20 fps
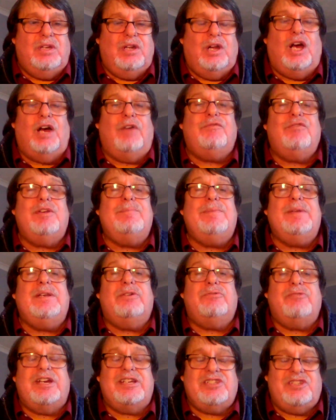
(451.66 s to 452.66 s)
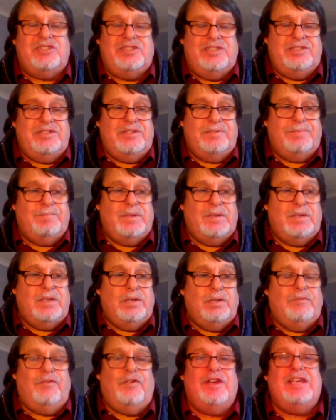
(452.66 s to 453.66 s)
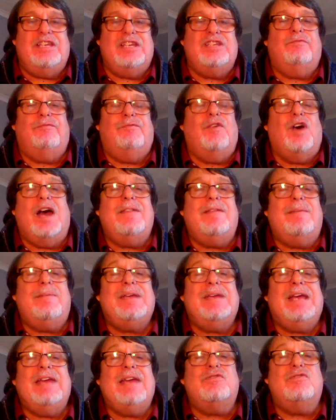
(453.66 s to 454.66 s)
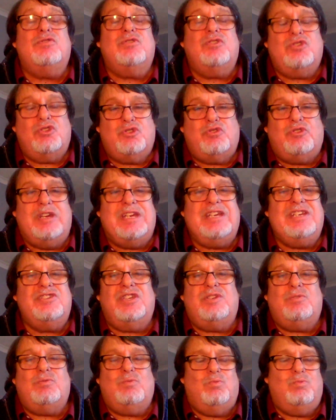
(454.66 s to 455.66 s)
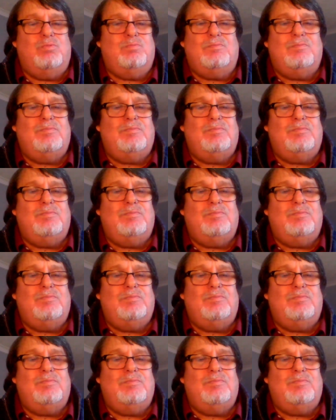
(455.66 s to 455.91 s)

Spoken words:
after he'd been arrested for his violent behaviour on the streets and